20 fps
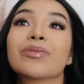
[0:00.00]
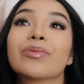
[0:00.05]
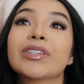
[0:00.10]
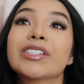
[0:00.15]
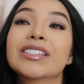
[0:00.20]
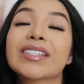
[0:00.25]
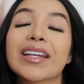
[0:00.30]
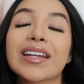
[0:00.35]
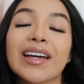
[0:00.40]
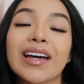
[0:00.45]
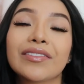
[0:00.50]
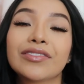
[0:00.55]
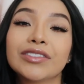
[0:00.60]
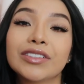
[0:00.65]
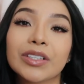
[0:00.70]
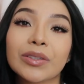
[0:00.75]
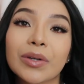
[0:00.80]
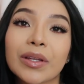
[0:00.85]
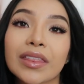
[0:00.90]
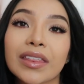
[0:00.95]
So we just kind of have to
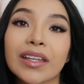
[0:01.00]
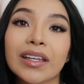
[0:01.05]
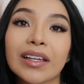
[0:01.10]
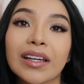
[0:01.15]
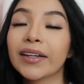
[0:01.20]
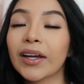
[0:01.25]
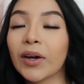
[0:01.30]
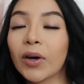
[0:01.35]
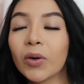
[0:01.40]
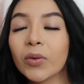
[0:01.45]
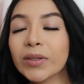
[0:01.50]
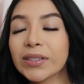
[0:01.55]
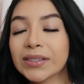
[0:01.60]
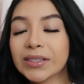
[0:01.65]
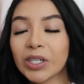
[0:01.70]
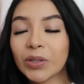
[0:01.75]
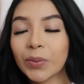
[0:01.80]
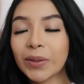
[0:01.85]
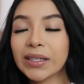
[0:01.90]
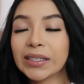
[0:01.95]
deal with it. And I always
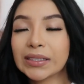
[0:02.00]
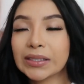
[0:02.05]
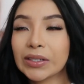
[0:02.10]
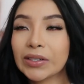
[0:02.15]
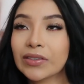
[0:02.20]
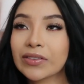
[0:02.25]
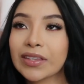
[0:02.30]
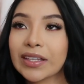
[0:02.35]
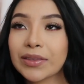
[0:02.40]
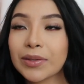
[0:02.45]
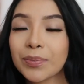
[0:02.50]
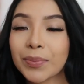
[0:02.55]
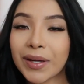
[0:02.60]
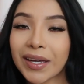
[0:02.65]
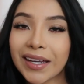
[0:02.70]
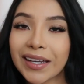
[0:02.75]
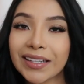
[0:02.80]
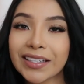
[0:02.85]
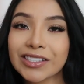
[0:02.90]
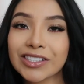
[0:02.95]
tell myself that the
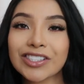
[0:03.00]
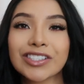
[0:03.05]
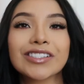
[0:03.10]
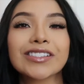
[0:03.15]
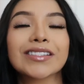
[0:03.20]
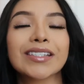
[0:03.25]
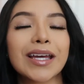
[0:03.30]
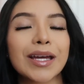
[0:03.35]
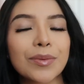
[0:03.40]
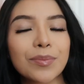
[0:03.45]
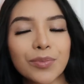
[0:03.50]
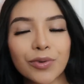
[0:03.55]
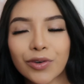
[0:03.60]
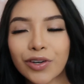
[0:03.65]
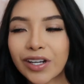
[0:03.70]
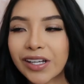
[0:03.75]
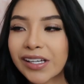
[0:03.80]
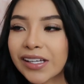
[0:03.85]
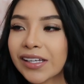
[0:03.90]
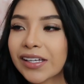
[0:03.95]
pain is just
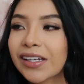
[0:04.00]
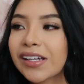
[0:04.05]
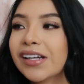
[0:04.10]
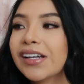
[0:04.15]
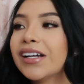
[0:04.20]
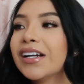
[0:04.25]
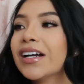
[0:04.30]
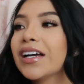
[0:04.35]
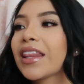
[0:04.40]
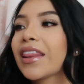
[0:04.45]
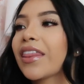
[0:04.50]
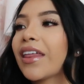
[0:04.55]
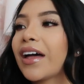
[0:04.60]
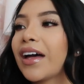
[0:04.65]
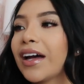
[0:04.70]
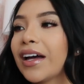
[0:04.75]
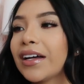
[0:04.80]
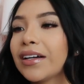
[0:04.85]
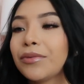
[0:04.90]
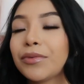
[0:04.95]
temporary.
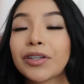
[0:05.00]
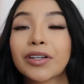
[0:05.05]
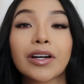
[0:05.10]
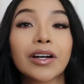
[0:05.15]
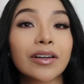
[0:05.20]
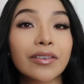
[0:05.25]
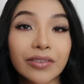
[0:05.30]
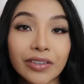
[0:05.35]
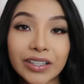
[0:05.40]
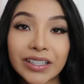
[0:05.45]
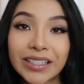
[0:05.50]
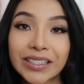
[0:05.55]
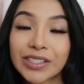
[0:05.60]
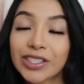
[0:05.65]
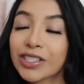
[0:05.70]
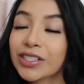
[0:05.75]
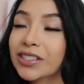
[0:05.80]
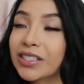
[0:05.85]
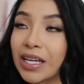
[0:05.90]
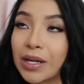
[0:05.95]
that recovering is
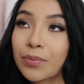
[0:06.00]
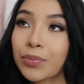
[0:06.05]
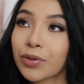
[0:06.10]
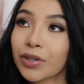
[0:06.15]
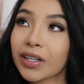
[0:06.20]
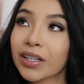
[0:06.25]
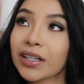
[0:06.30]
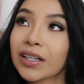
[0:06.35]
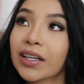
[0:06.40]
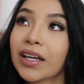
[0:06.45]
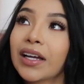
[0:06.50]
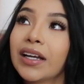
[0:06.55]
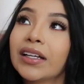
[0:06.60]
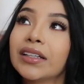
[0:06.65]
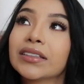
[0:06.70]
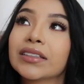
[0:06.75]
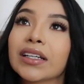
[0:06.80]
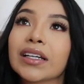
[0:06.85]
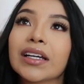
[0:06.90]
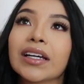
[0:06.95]
just temporary,
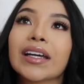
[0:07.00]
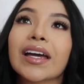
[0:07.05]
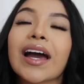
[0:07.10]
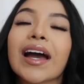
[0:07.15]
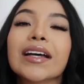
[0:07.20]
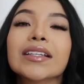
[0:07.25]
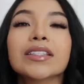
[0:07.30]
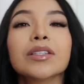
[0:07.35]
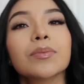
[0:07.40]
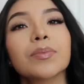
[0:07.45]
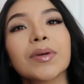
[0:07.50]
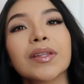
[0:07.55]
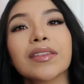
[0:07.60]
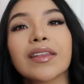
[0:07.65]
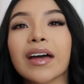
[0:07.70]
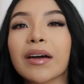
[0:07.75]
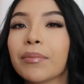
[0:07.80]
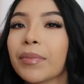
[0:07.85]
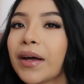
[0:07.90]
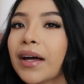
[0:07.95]
and it hasn't been
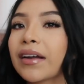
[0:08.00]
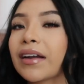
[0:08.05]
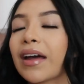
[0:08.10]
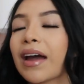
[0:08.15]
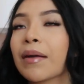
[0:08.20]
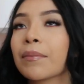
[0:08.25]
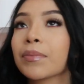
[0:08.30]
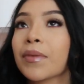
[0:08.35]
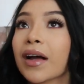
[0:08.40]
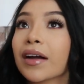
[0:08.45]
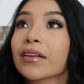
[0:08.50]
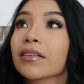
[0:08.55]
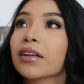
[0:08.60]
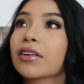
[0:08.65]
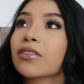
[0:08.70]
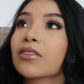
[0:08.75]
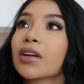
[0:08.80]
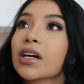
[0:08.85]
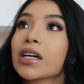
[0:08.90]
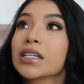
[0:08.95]
that bad. I'm not gonna lie
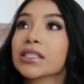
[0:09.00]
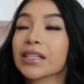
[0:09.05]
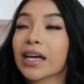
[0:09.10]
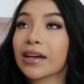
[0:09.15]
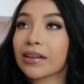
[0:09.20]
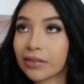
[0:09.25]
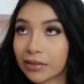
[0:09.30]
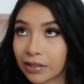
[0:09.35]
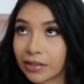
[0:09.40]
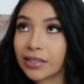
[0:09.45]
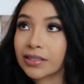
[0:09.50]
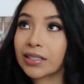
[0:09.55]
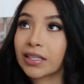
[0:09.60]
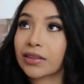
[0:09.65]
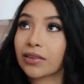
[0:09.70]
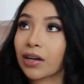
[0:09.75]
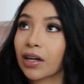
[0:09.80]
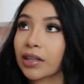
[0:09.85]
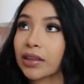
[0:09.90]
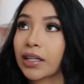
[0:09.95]
to you guys, I honestly
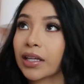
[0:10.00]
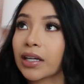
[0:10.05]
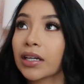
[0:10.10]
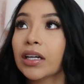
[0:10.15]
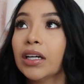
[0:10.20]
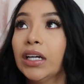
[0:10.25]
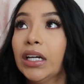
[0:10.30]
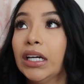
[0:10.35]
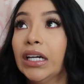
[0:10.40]
thought that